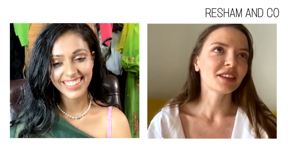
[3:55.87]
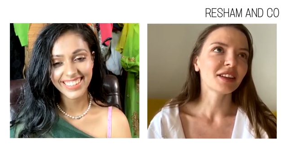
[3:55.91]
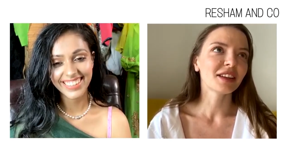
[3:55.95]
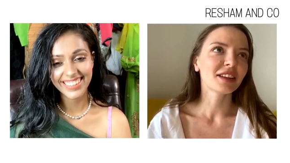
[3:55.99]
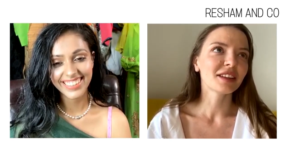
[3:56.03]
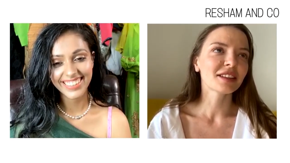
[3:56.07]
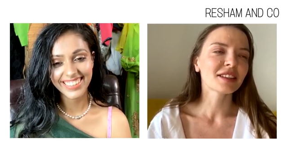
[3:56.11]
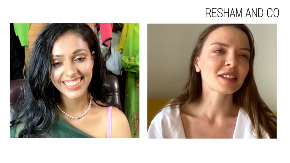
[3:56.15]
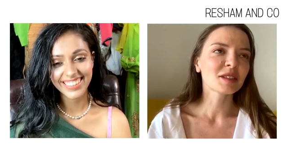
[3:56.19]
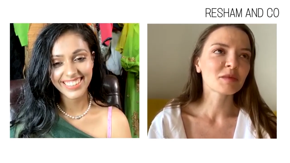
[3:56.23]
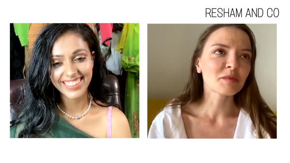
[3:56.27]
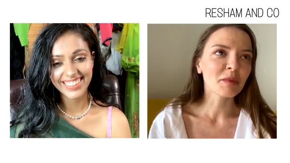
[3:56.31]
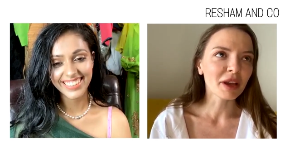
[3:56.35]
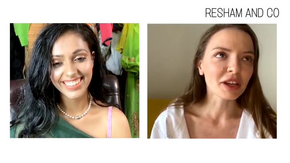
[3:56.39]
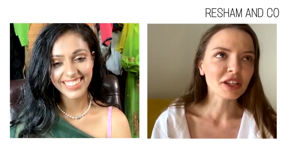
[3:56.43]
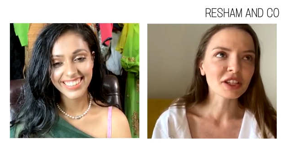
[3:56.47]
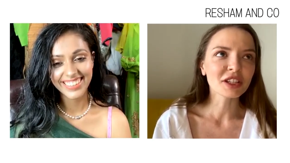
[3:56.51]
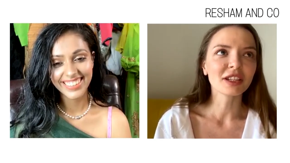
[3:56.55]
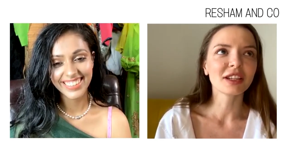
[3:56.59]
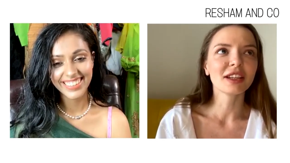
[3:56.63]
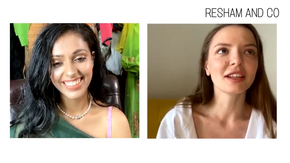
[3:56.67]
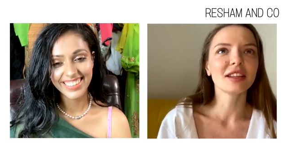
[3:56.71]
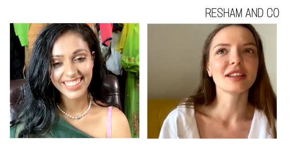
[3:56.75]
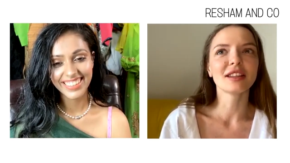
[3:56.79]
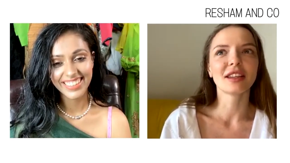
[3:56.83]

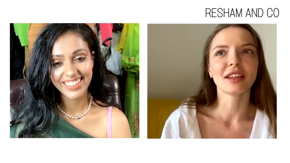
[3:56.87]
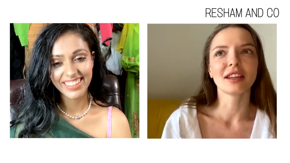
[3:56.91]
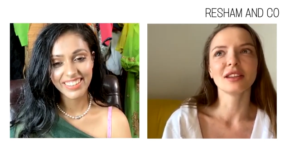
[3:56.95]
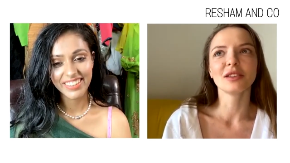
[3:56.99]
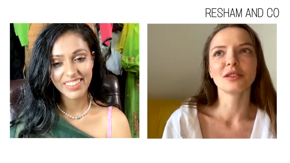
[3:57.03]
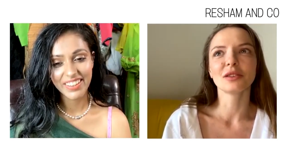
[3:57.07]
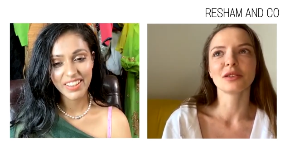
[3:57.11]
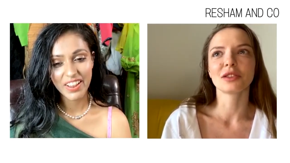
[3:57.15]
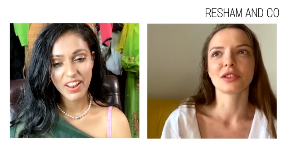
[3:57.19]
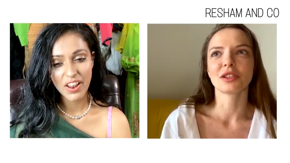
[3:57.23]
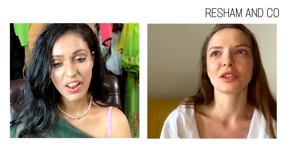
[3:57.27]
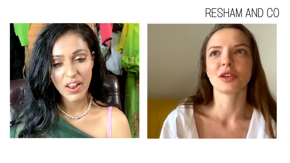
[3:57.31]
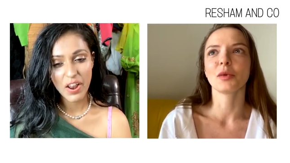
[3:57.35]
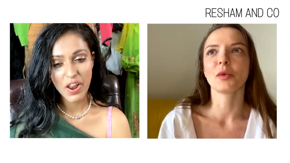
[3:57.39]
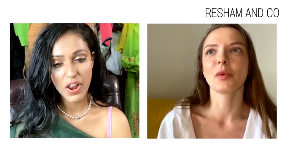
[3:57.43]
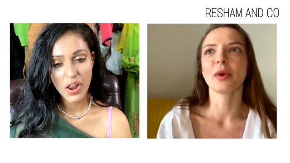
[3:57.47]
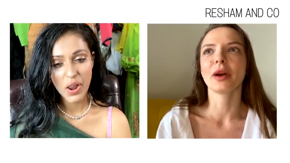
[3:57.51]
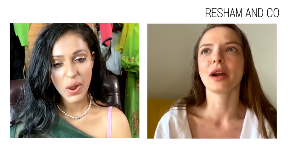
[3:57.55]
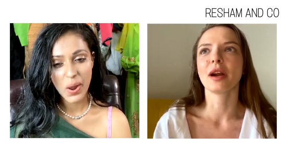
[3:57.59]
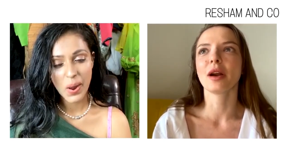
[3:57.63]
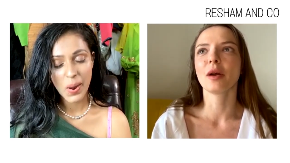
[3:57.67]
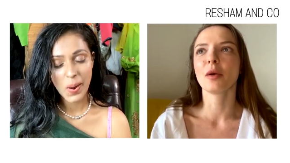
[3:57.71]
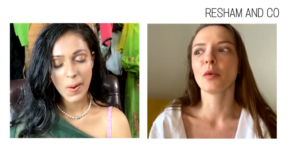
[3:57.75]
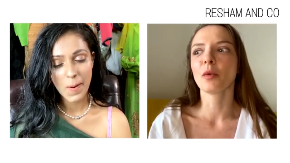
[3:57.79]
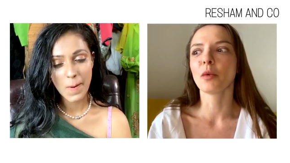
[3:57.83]
Speaker 1: especially in the industry where
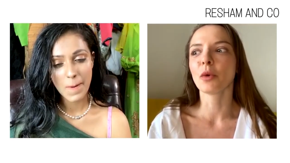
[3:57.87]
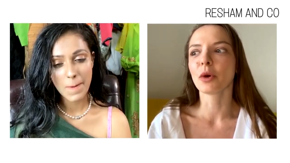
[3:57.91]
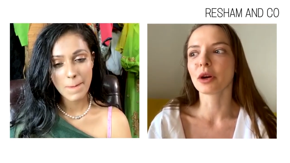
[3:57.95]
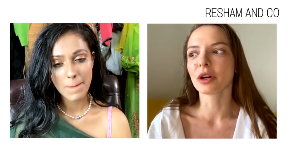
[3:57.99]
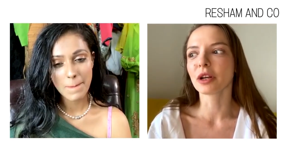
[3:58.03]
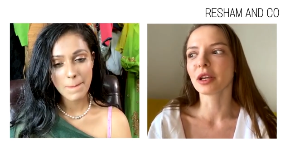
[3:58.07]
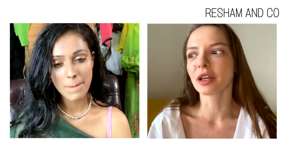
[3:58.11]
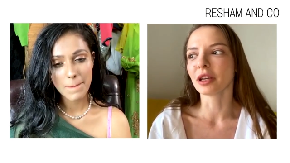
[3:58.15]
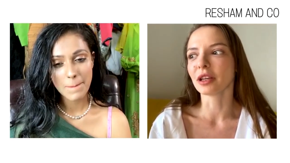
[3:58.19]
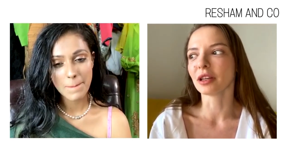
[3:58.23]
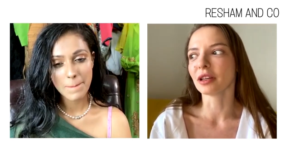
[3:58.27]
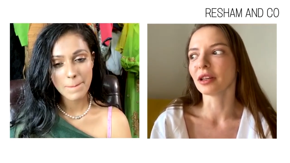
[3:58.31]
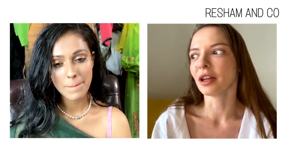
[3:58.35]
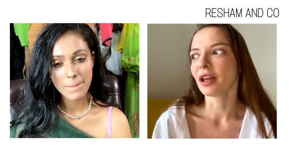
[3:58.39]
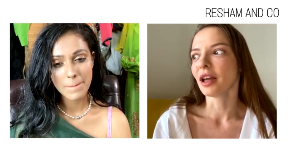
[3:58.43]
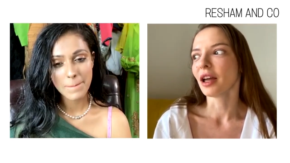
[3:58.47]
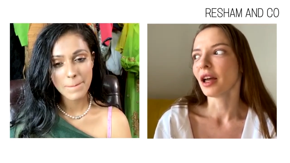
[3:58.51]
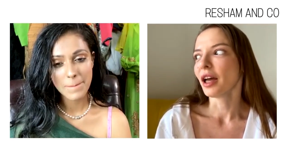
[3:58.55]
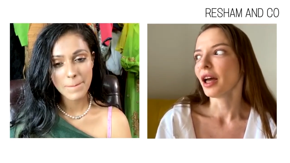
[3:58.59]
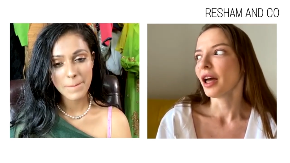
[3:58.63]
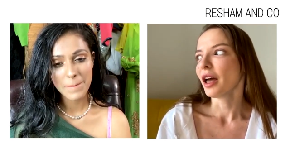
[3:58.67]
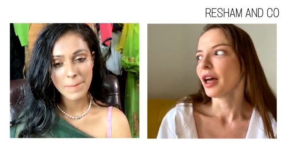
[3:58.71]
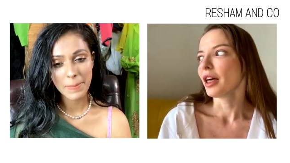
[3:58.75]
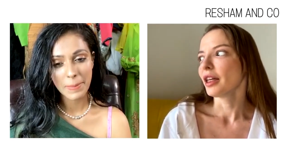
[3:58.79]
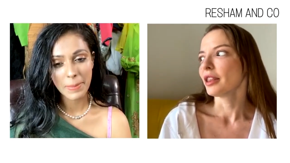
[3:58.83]
I work in,
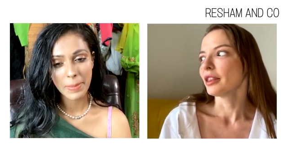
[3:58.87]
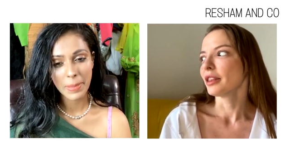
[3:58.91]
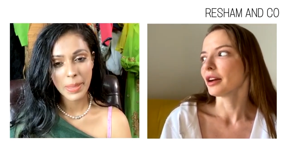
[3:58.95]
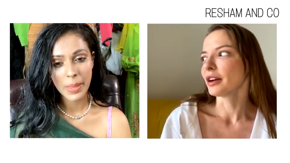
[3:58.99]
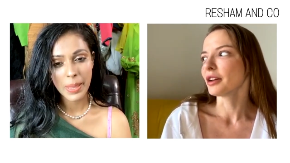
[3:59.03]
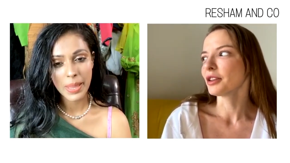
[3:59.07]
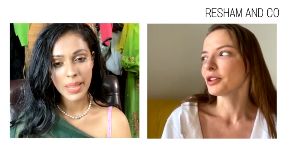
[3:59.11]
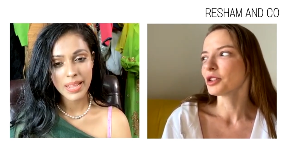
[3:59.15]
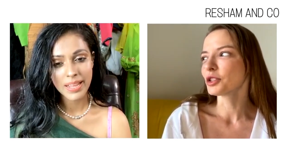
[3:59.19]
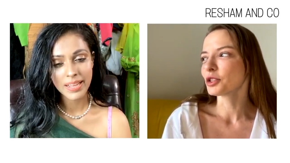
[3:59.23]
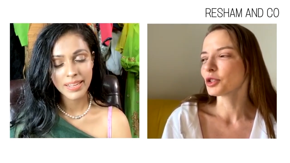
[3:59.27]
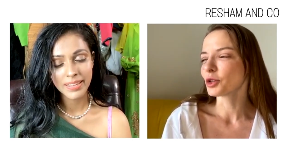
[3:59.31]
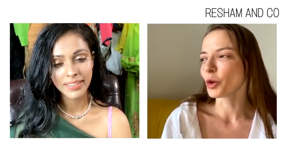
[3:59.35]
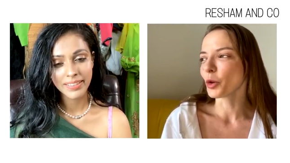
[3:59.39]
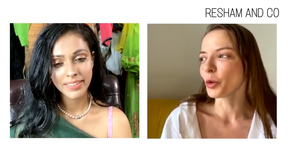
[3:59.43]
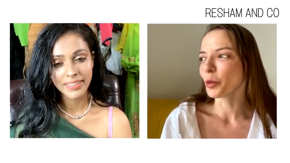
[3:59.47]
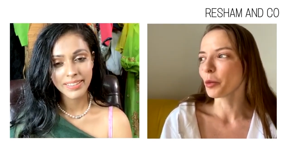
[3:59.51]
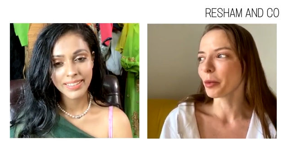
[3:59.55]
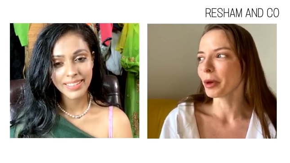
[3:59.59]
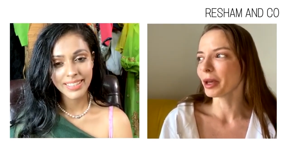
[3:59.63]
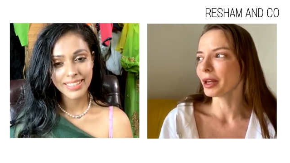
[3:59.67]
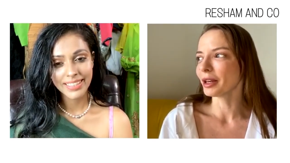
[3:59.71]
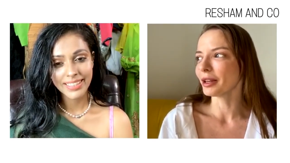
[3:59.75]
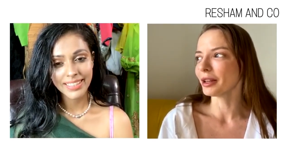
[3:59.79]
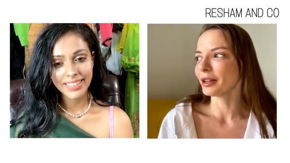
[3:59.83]
there are so
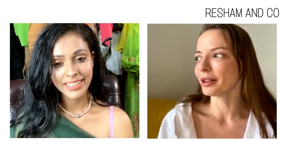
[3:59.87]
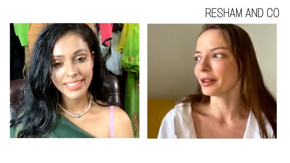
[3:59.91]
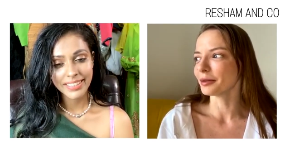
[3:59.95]
many